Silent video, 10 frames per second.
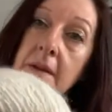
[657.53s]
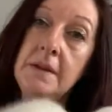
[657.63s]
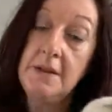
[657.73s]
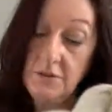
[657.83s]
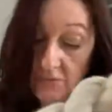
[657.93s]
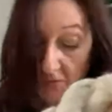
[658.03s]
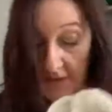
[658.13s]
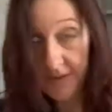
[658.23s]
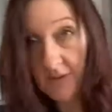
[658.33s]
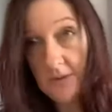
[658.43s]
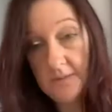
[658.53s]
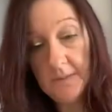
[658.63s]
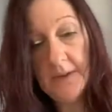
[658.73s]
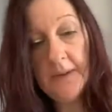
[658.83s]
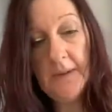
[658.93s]
These are all I've done,
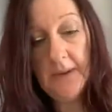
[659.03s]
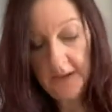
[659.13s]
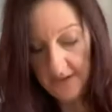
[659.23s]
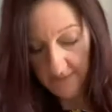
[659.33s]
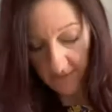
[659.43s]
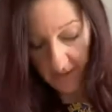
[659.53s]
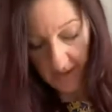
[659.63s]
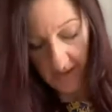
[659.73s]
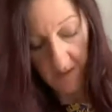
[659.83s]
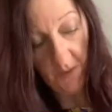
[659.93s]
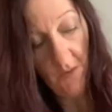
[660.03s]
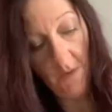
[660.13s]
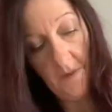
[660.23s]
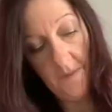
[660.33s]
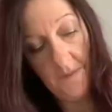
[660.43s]
by the way. I haven't done any more.